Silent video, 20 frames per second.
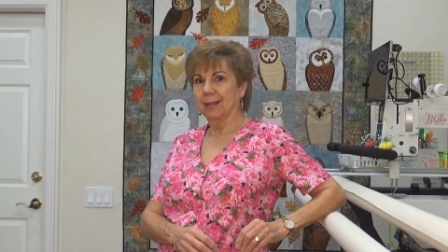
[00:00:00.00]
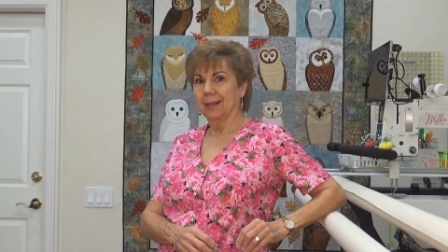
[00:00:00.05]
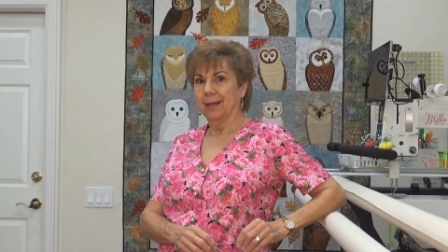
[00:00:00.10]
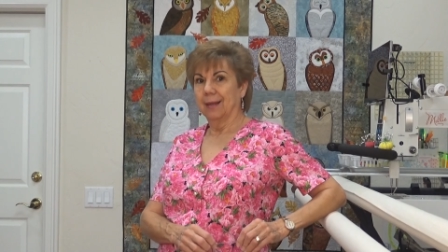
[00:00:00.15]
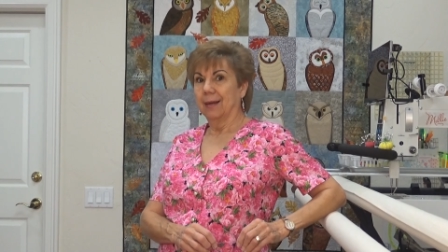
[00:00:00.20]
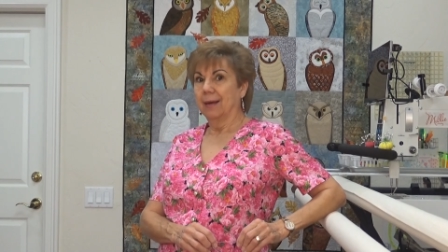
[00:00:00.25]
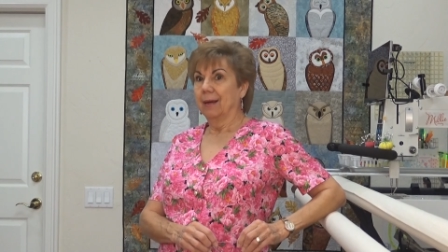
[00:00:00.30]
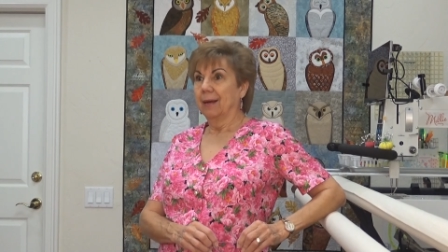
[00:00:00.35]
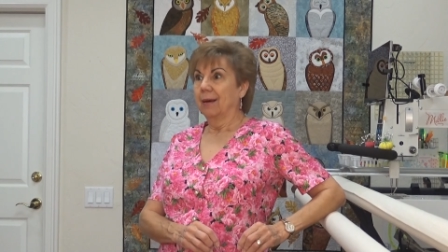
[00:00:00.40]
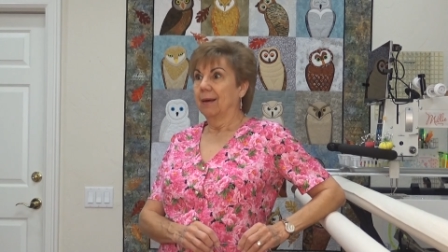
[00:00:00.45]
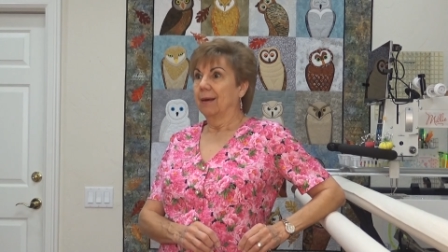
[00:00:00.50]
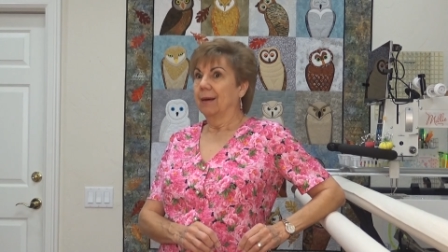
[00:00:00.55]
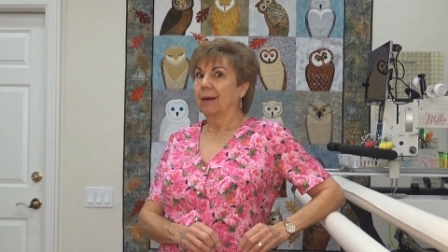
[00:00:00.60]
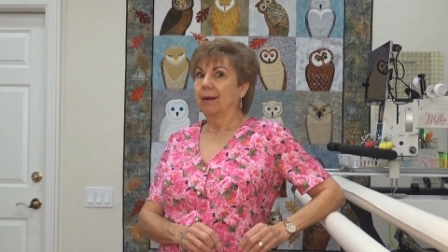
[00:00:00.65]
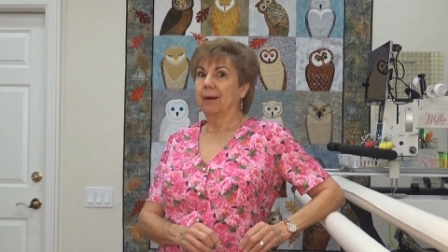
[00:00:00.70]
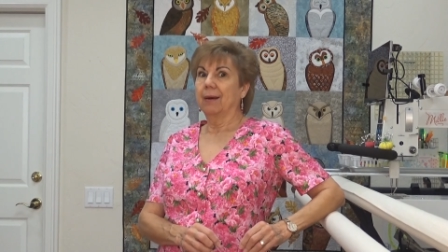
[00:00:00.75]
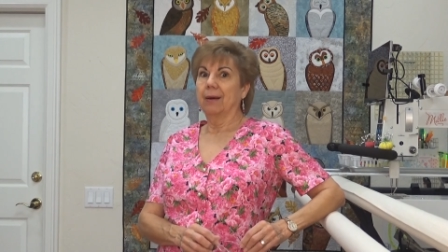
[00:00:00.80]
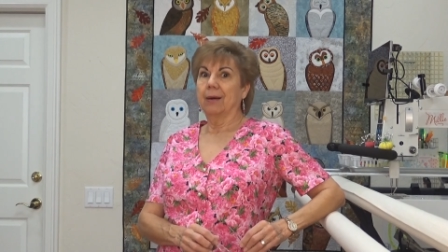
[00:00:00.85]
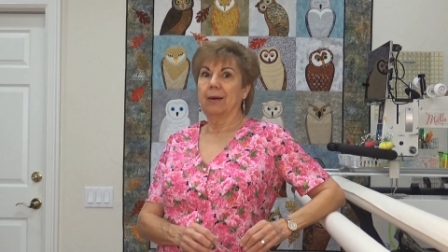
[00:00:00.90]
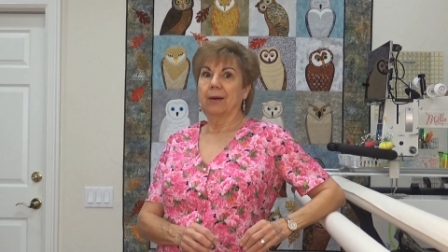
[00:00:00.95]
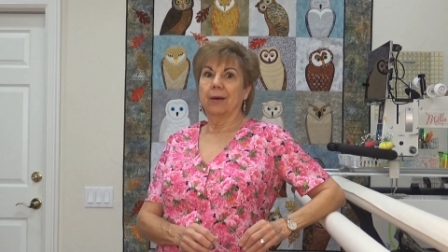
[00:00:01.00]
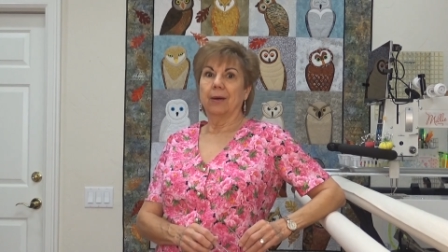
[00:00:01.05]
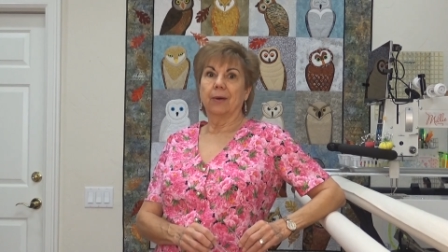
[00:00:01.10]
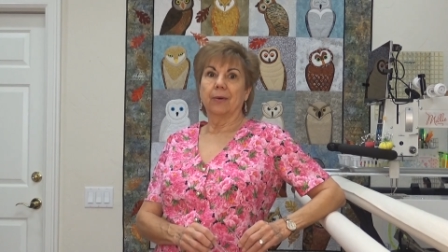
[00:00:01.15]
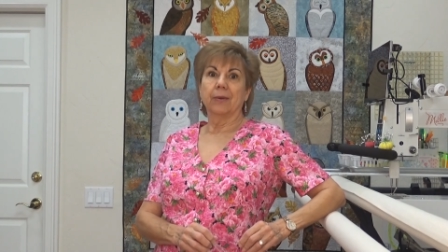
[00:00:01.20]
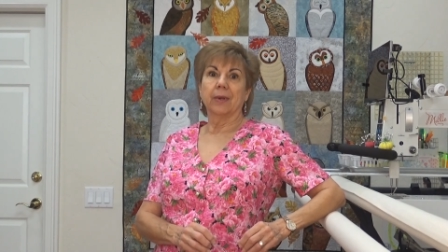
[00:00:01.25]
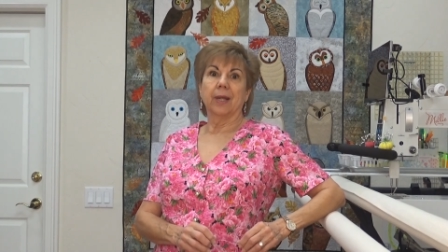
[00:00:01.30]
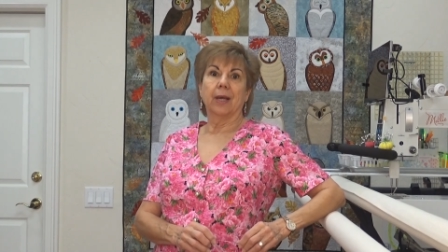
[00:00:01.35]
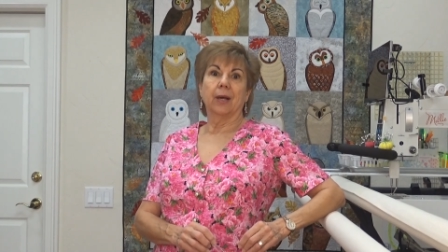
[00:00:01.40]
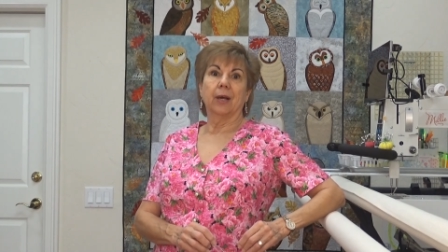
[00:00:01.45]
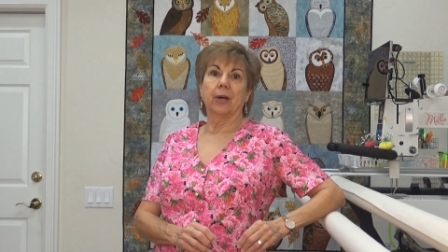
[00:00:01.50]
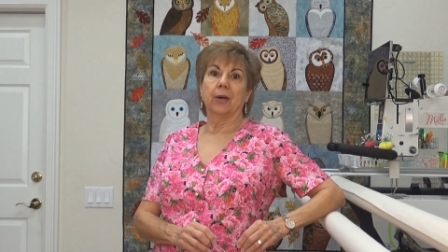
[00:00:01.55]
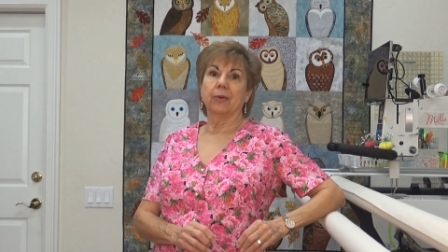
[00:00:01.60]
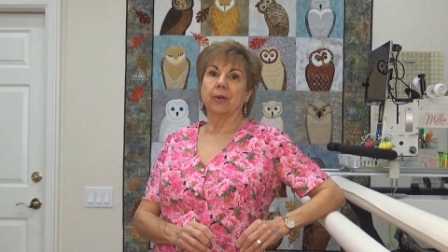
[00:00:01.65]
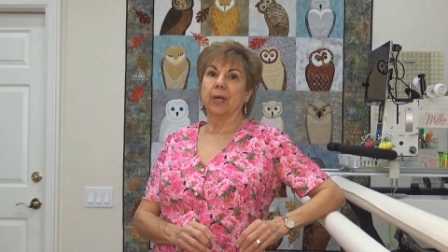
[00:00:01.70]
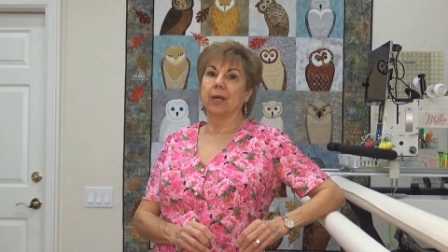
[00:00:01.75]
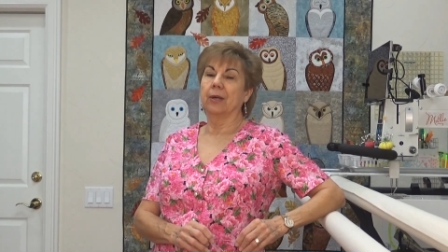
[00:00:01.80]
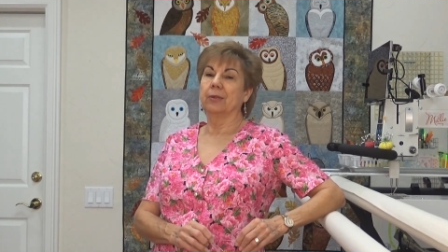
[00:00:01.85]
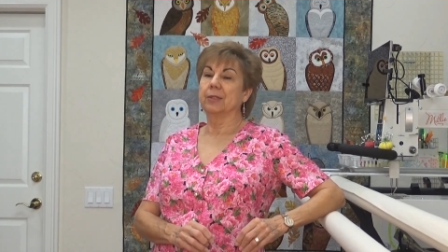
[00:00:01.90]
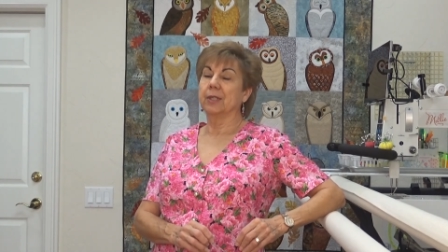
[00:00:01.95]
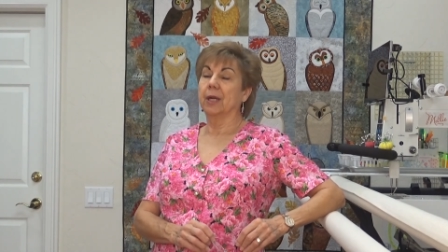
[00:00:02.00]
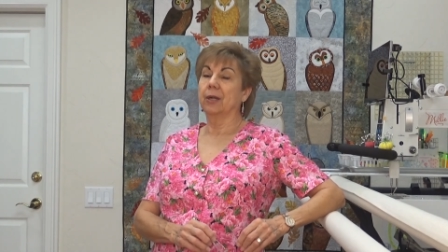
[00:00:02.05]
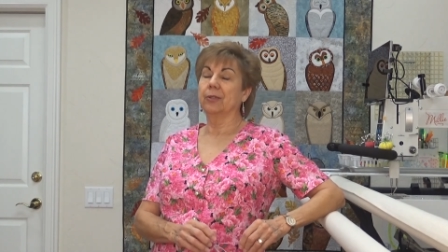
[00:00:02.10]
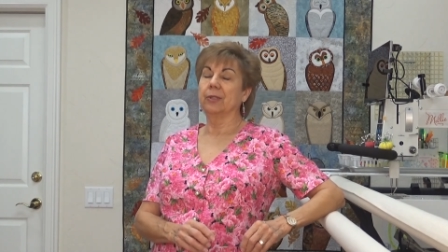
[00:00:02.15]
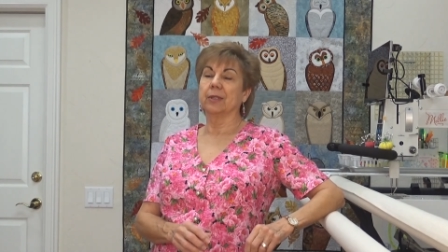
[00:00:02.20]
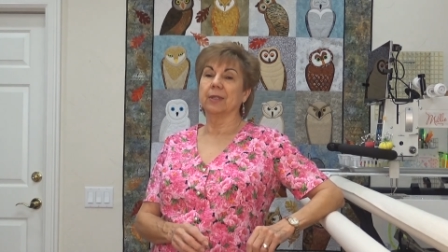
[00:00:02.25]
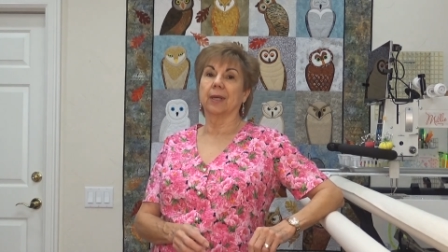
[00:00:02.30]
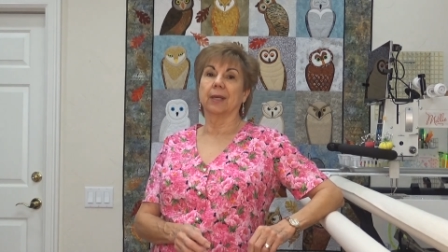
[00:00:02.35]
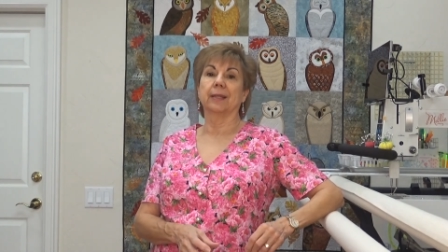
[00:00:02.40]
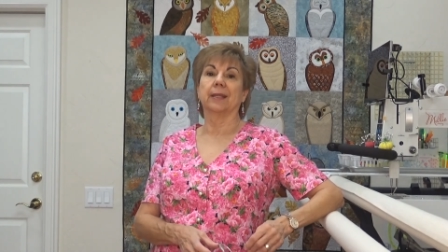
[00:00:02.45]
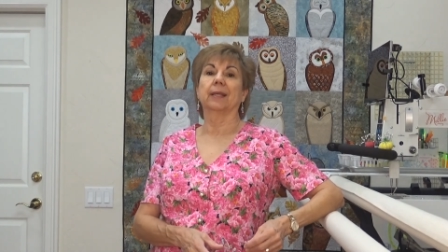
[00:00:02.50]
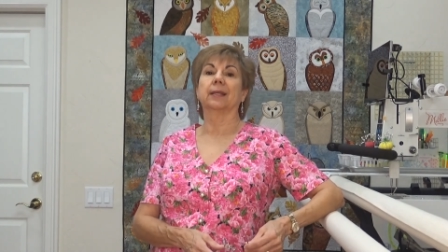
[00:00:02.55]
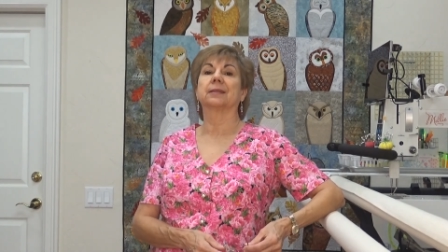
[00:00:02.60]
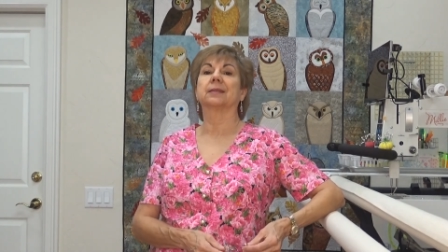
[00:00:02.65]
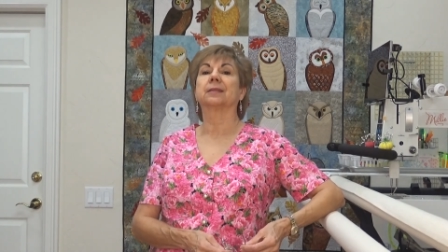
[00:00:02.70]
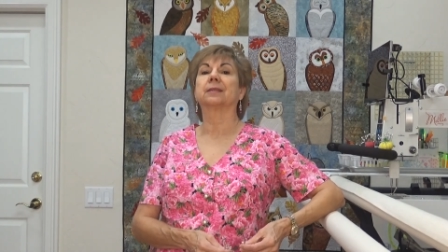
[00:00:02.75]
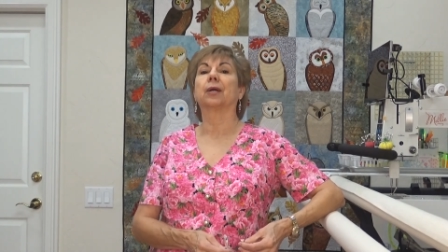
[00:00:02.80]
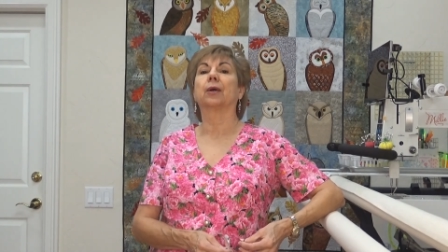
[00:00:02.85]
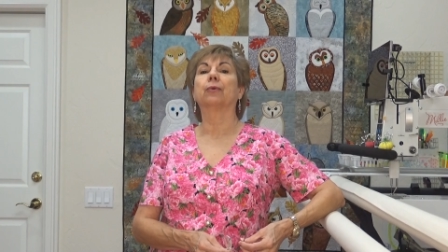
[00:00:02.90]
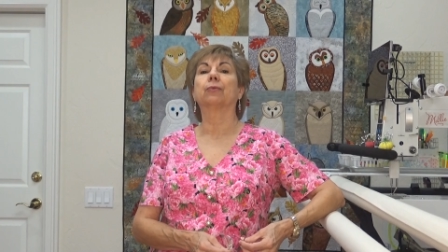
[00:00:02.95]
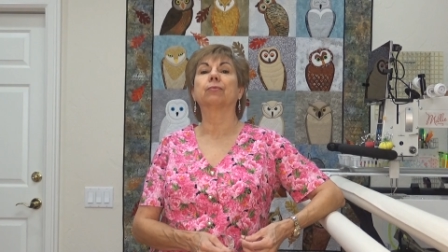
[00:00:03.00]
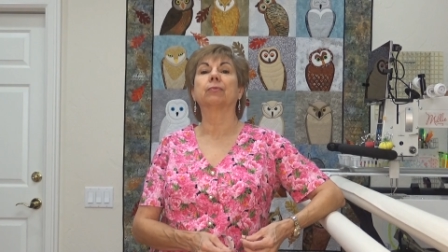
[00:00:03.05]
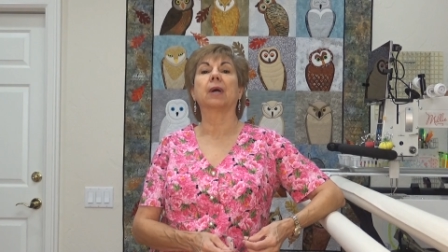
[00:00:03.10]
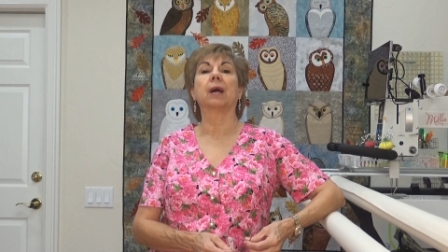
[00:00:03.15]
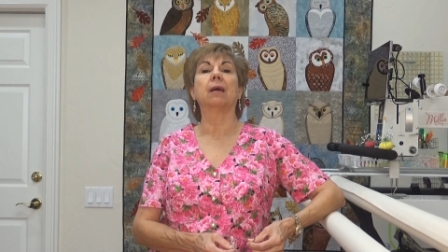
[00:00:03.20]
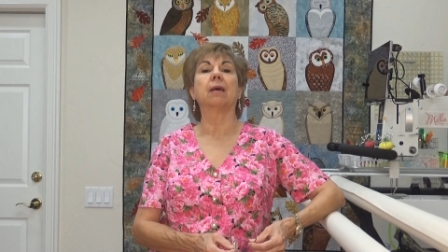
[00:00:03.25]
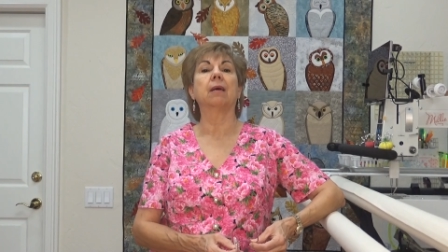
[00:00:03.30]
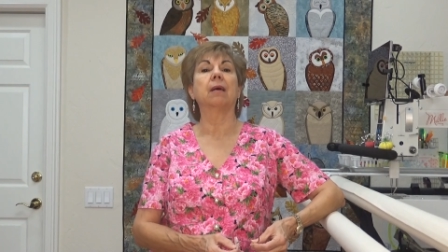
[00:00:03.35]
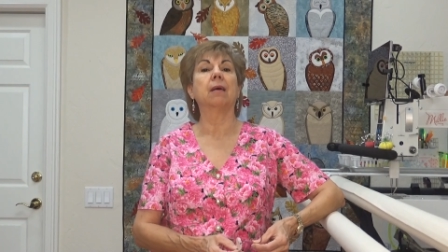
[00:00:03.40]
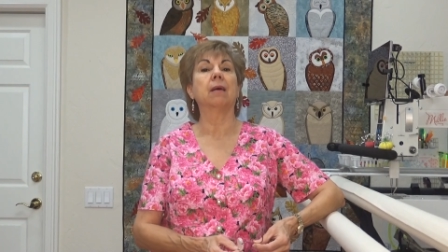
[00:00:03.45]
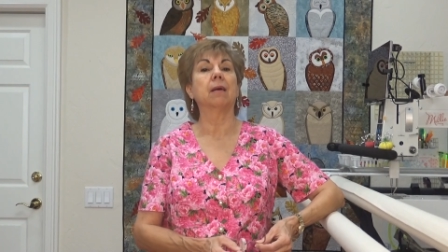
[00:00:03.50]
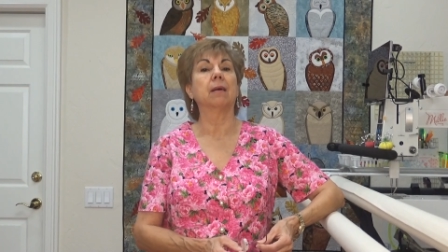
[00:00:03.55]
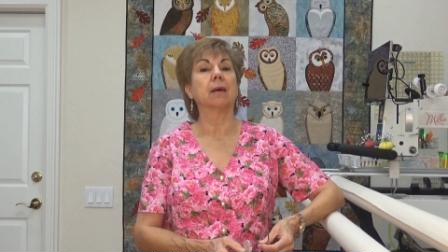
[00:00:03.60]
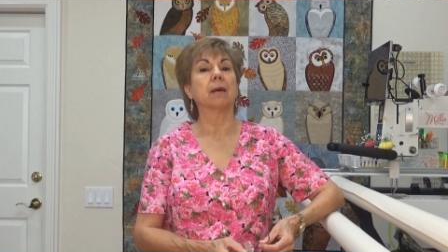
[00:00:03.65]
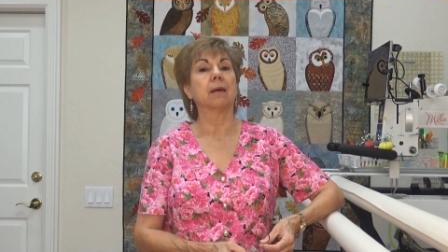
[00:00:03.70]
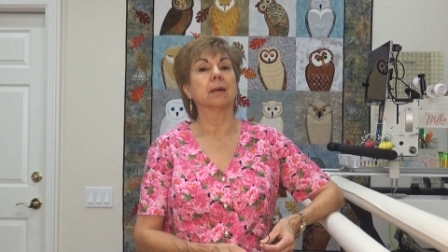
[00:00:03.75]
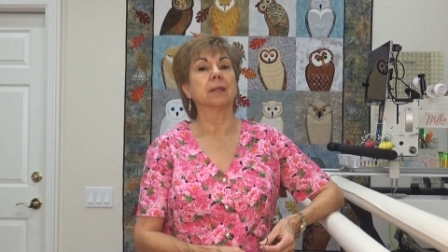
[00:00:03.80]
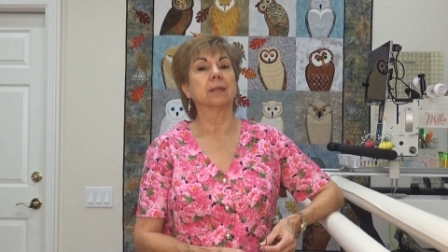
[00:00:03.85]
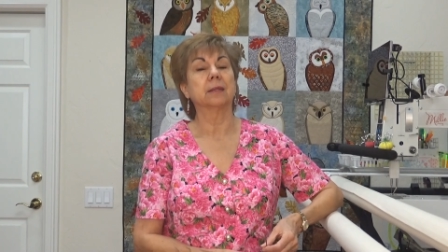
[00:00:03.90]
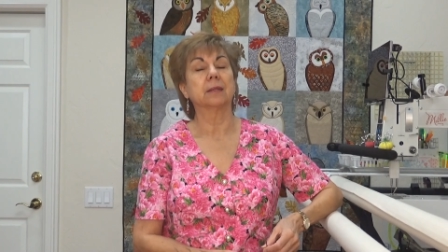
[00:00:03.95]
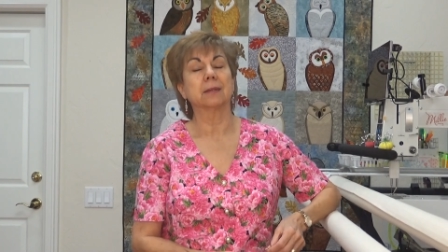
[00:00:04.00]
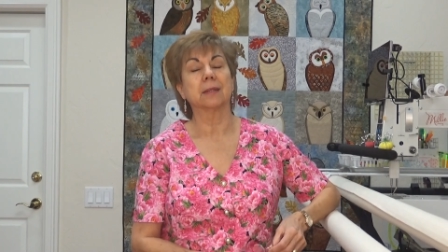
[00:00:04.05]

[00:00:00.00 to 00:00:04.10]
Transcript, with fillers: oh, no, no, no, you got that so wrong.